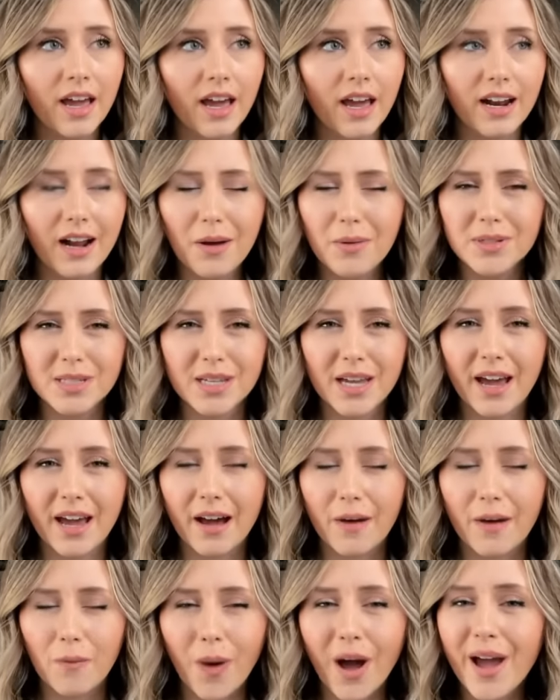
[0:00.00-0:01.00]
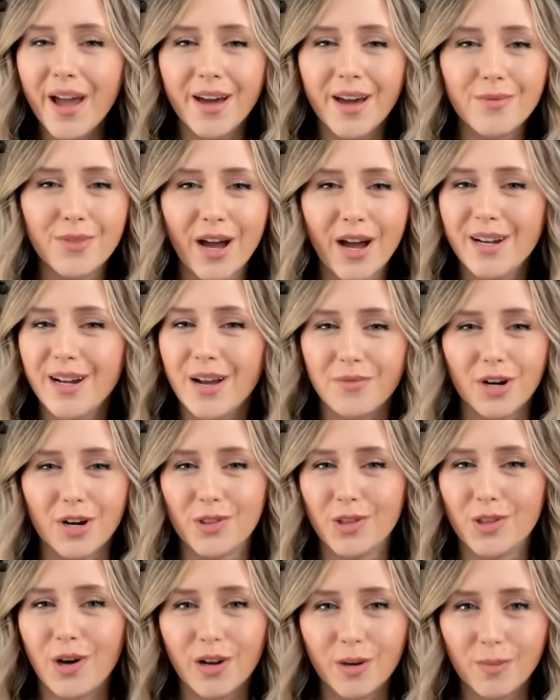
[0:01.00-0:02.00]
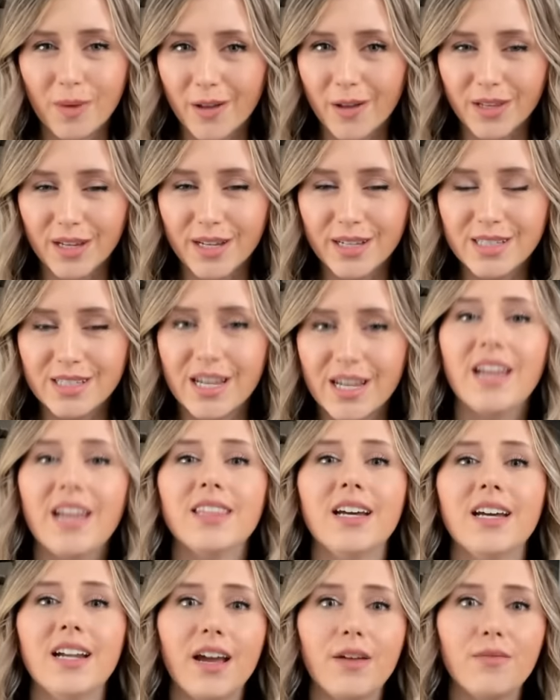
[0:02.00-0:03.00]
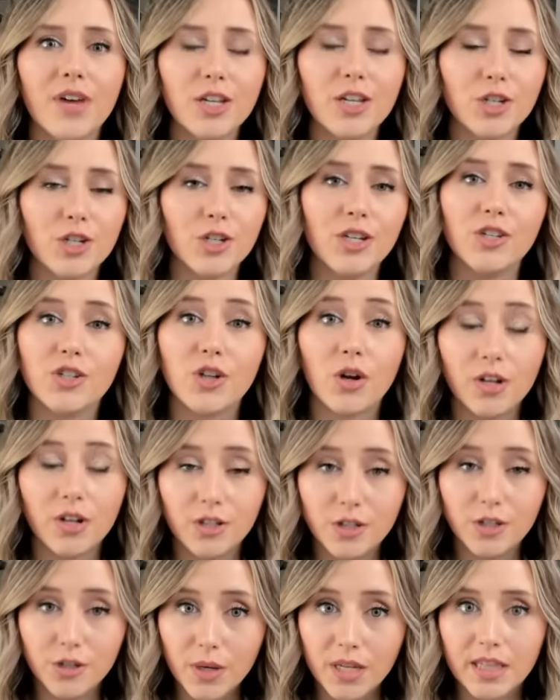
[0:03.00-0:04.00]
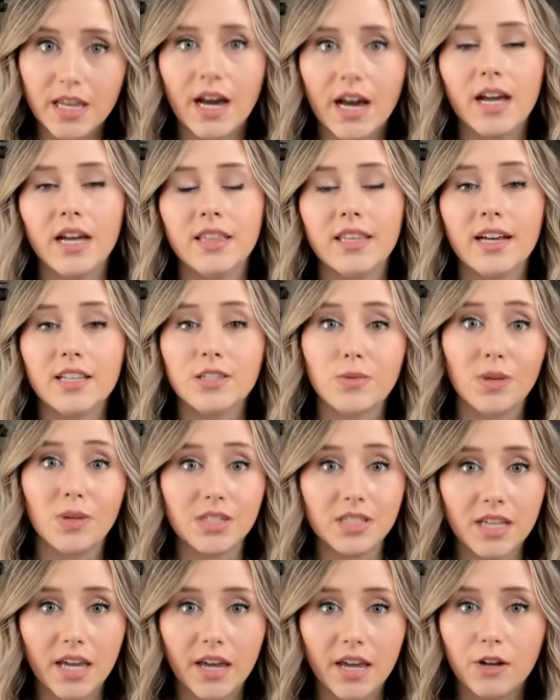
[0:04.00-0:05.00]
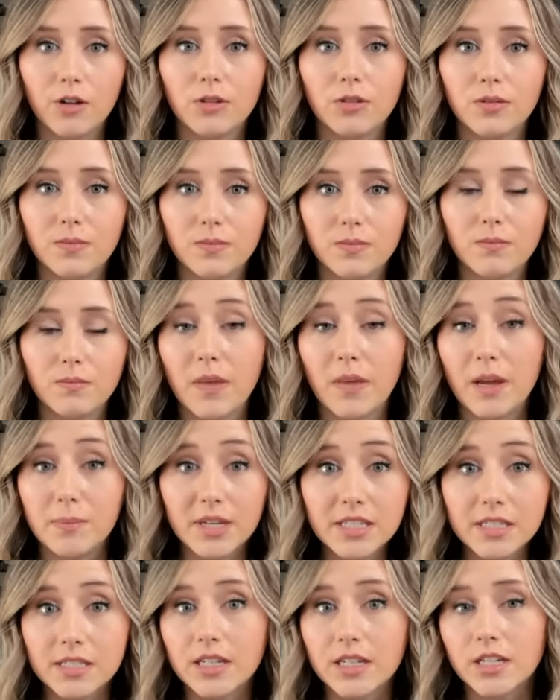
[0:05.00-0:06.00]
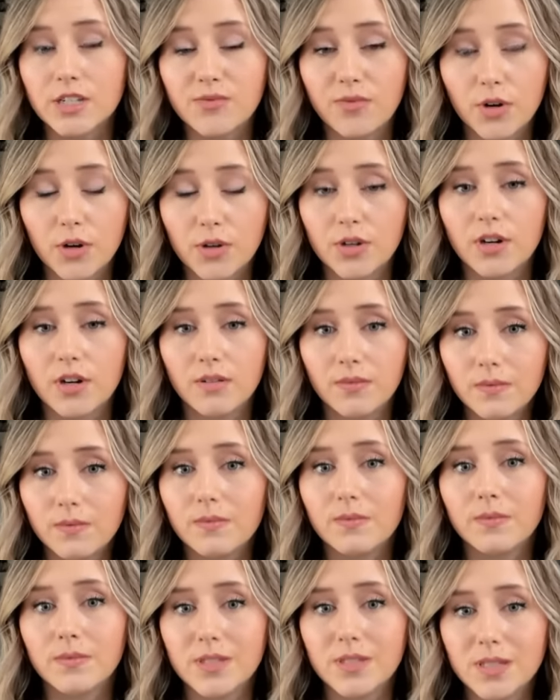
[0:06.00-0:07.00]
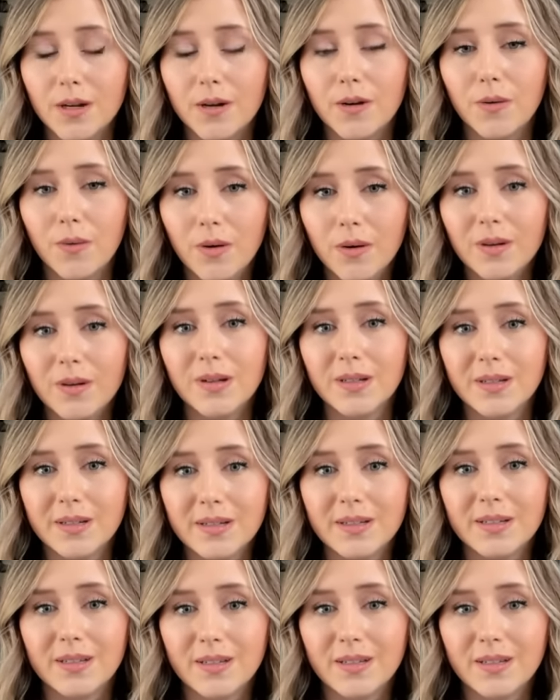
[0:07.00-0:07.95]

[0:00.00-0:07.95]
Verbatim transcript: And I was like, why have I never thought about this? And then I eventually started doing that. And that's what scaled my business further. So, okay.